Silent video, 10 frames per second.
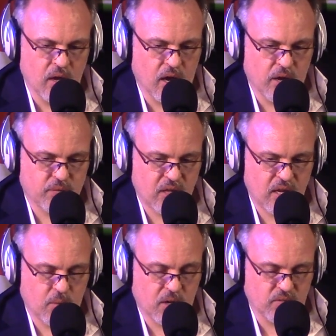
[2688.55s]
after
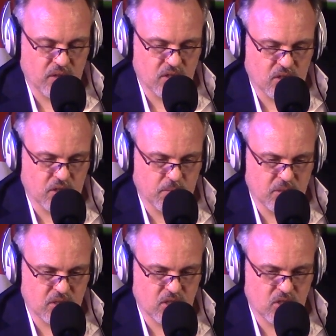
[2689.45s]
he won a recent
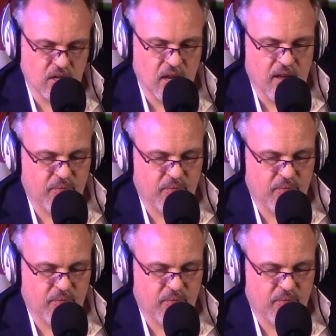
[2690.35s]
competition.